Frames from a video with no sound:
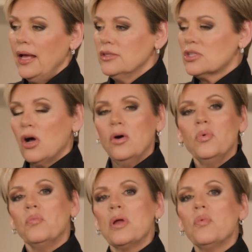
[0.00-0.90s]
And so
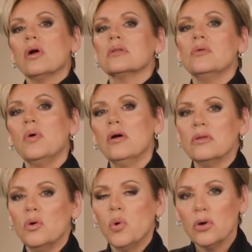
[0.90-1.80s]
when we work the
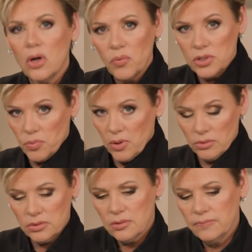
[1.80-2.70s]
word, the word always
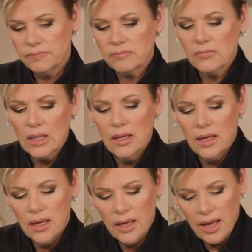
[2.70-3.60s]
works.
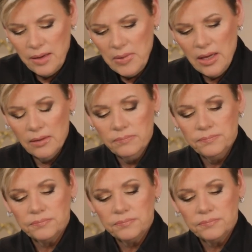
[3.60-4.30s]
Yes. Amen. Amen.